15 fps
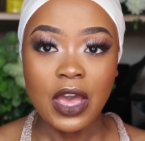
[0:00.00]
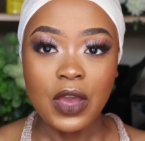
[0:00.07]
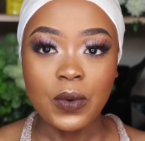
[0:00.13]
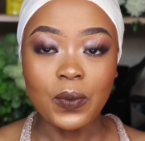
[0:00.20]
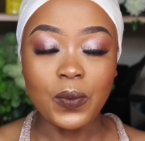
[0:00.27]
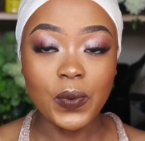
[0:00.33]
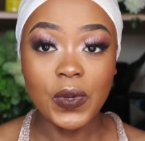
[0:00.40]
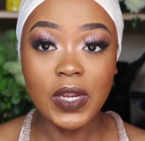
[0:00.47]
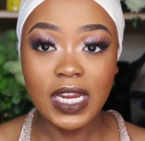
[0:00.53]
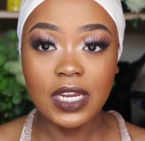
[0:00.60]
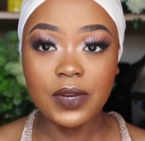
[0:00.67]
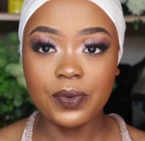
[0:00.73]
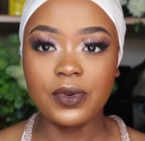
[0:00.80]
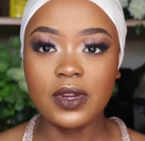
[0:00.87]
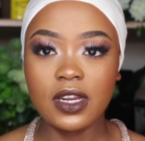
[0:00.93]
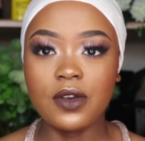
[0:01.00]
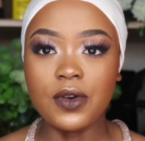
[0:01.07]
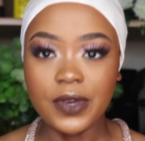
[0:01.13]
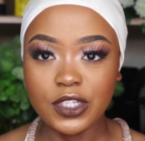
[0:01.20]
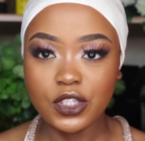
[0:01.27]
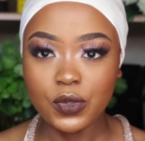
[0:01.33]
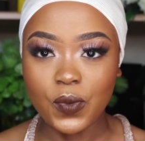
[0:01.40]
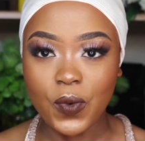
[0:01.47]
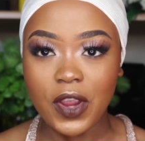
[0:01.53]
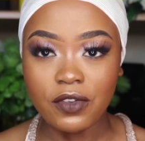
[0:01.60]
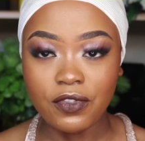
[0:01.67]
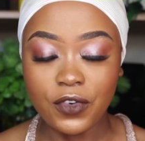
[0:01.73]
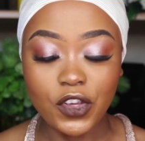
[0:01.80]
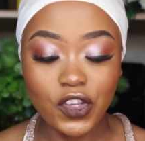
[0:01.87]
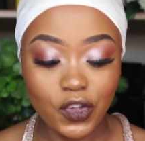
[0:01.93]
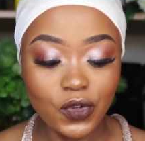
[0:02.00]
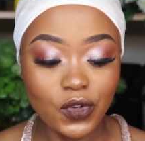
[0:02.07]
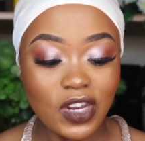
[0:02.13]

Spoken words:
really going to work for you.